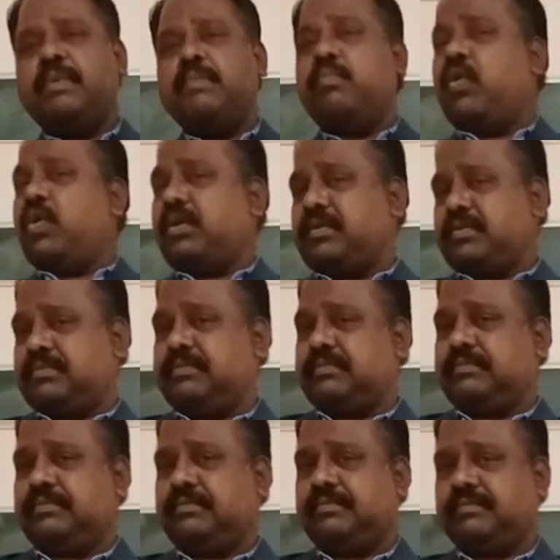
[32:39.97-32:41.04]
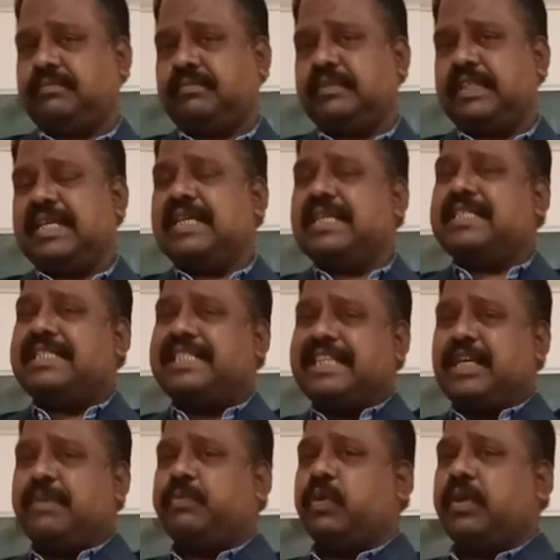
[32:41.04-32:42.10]
be more,
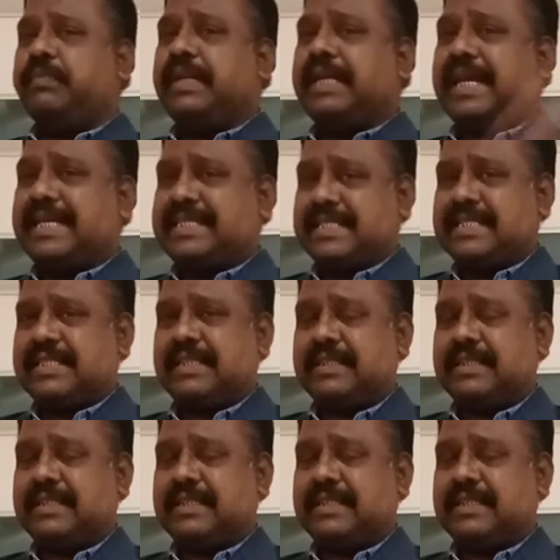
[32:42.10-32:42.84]
GDP will be less.